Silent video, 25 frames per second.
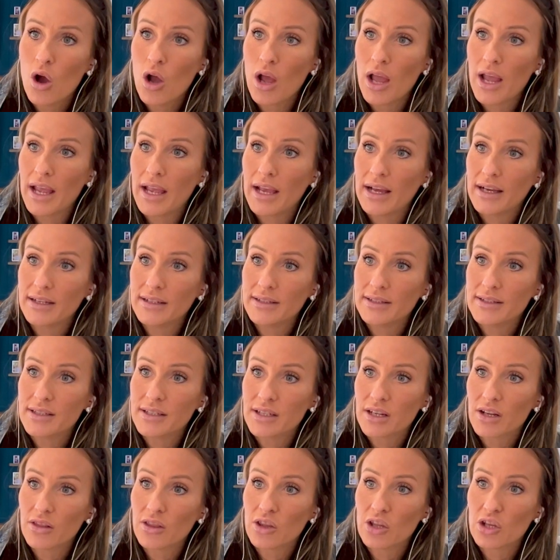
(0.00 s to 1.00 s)
and
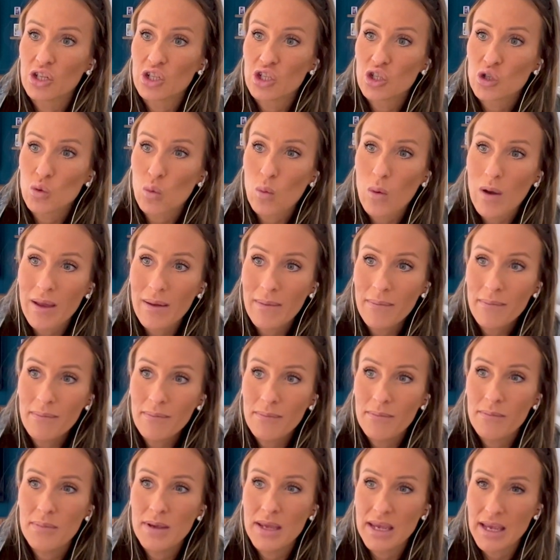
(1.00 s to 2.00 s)
the
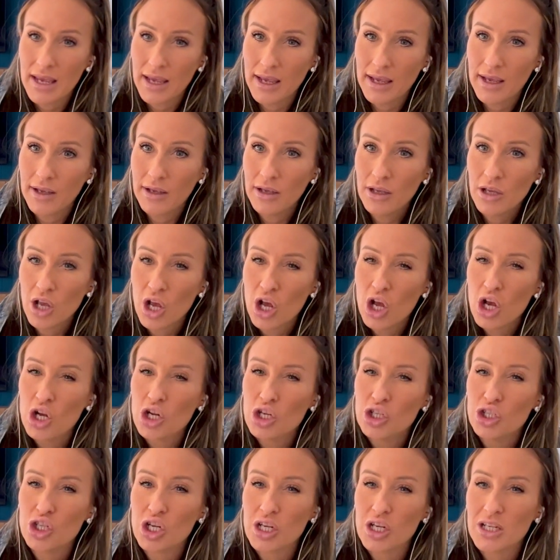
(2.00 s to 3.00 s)
swim being
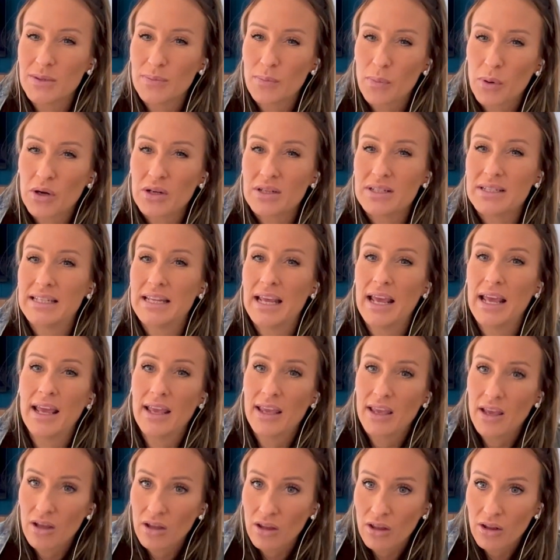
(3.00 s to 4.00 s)
just
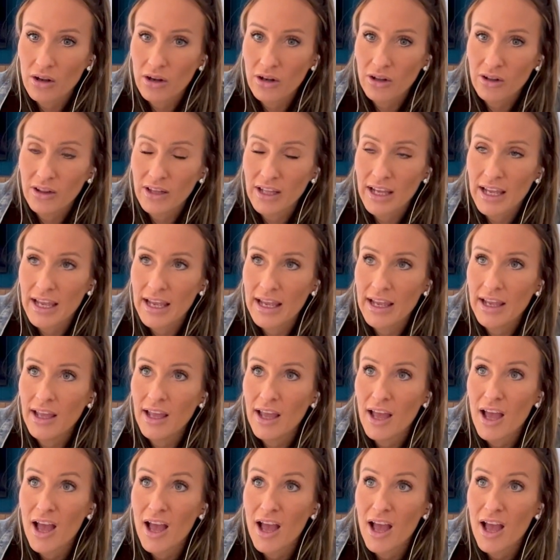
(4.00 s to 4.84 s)
particularly